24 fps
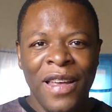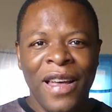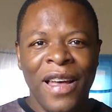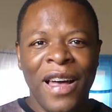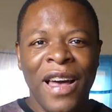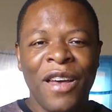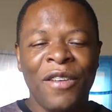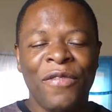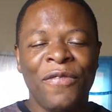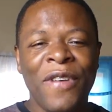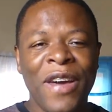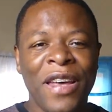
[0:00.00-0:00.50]

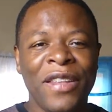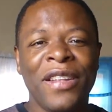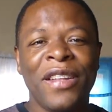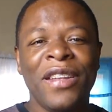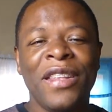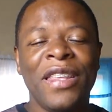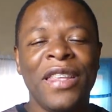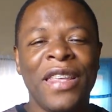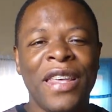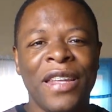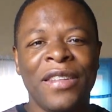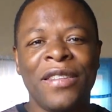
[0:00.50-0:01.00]
I
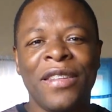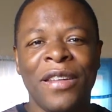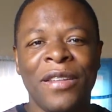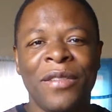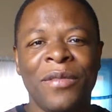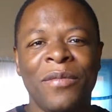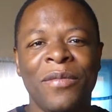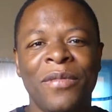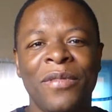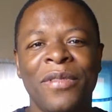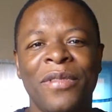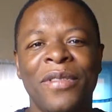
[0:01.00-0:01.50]
finally
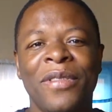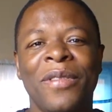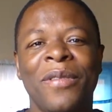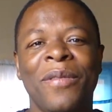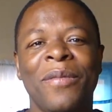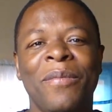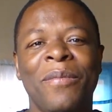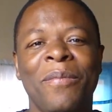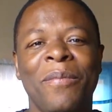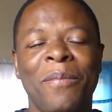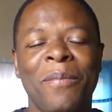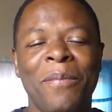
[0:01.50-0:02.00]
gotten
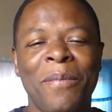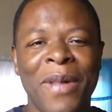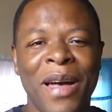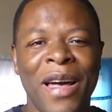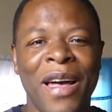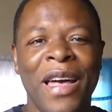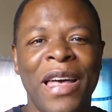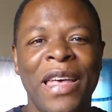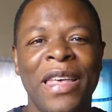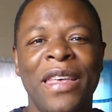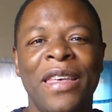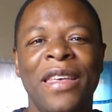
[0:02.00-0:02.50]

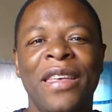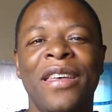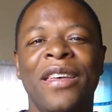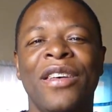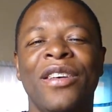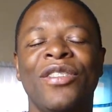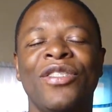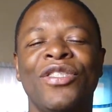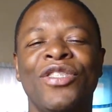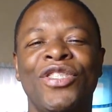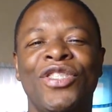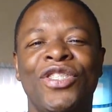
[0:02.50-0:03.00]
my
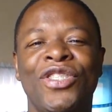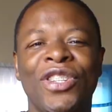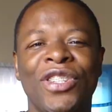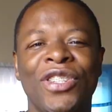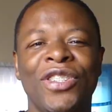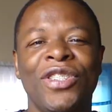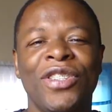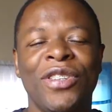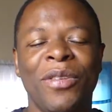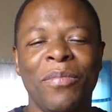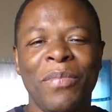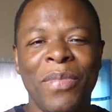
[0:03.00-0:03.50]

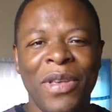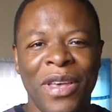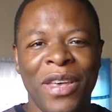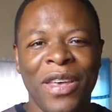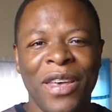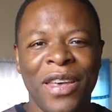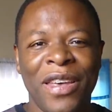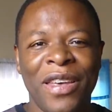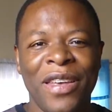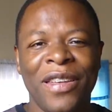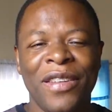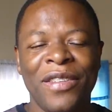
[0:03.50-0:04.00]
ginger
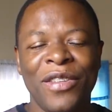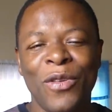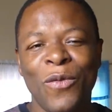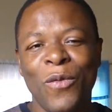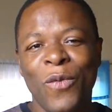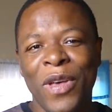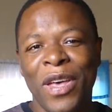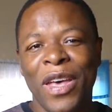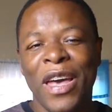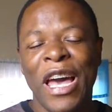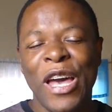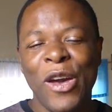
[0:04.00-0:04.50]
beer the
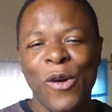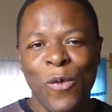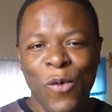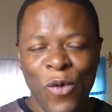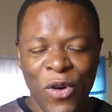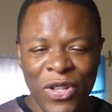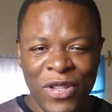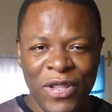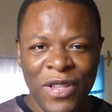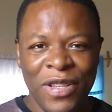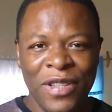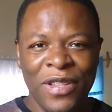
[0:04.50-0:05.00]
way I
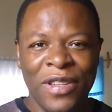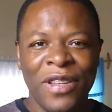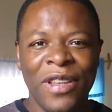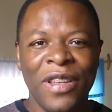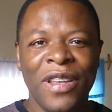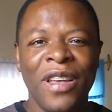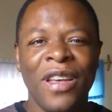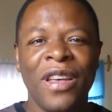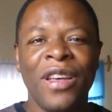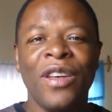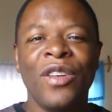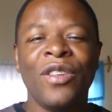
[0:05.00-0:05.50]
want it.
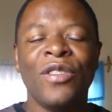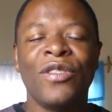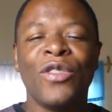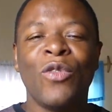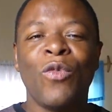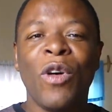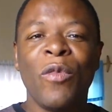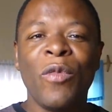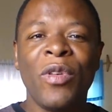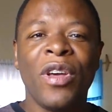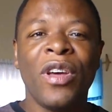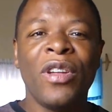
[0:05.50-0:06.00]
So
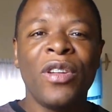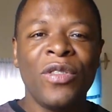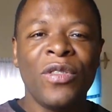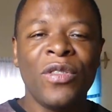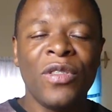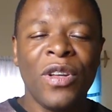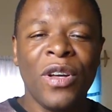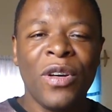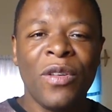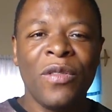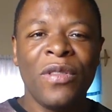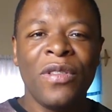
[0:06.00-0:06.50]
what we're gonna do
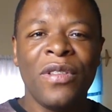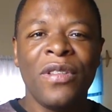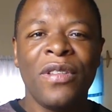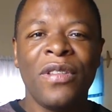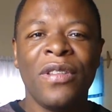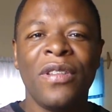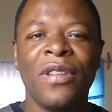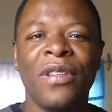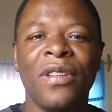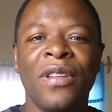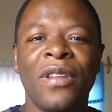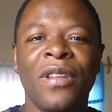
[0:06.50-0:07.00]
now,
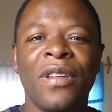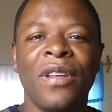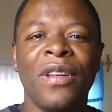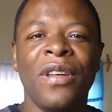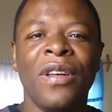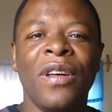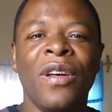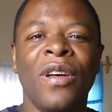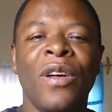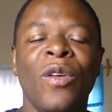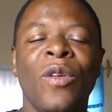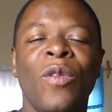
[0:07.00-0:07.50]

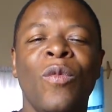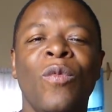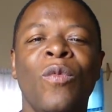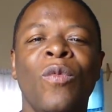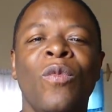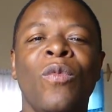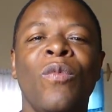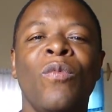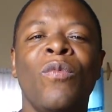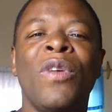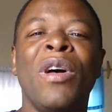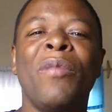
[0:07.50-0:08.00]

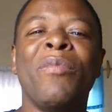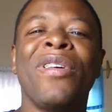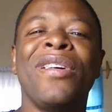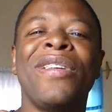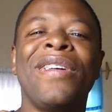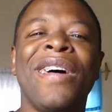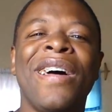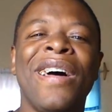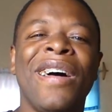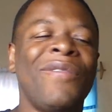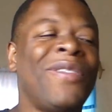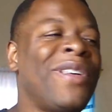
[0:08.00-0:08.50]
I'm
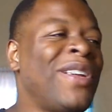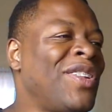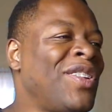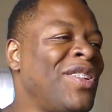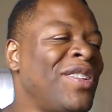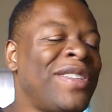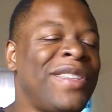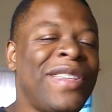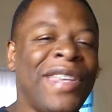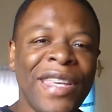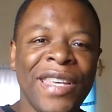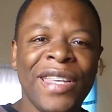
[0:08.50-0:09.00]
gonna have a
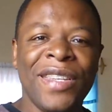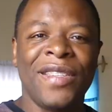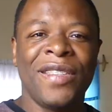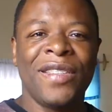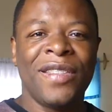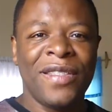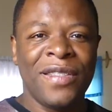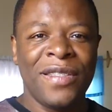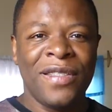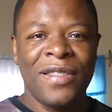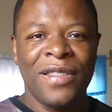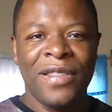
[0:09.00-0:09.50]
little
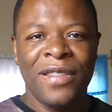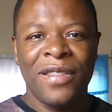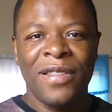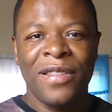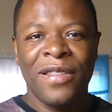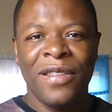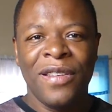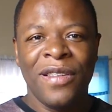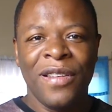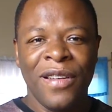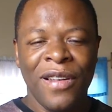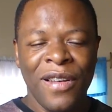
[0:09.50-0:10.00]
taste
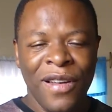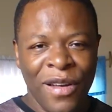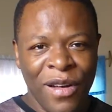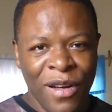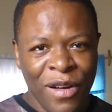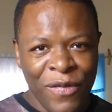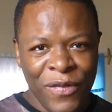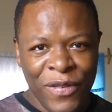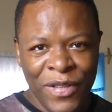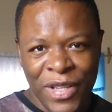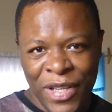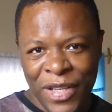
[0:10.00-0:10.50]

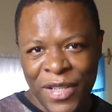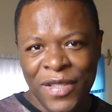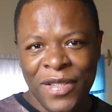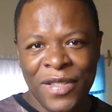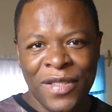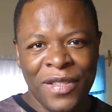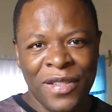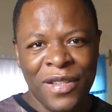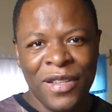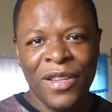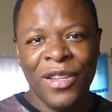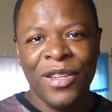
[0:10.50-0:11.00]
of
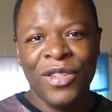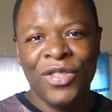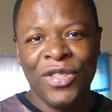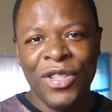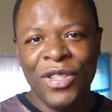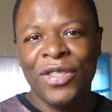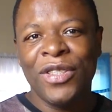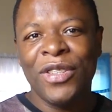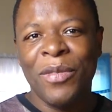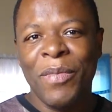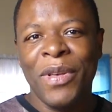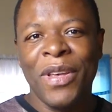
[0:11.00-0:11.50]
this
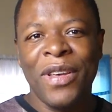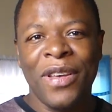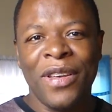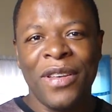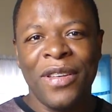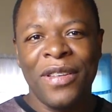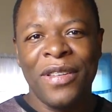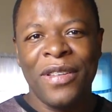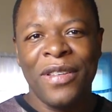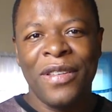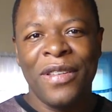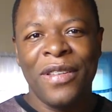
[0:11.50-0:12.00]
ginger beer.
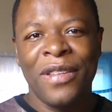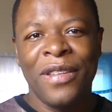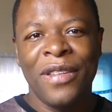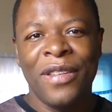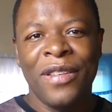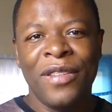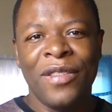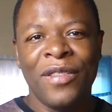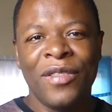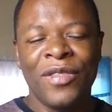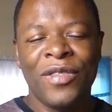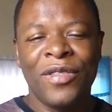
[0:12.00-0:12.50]

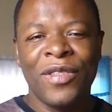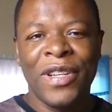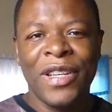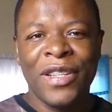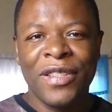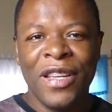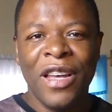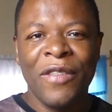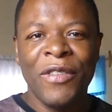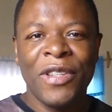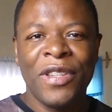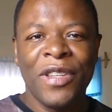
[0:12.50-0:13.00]
So
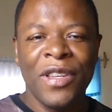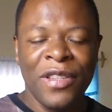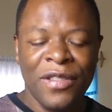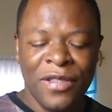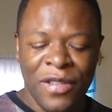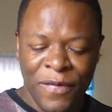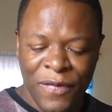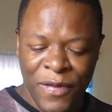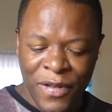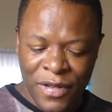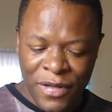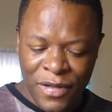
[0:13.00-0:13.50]
let's have a taste
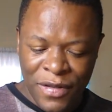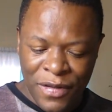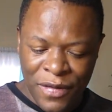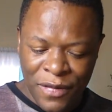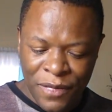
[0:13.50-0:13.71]
of it.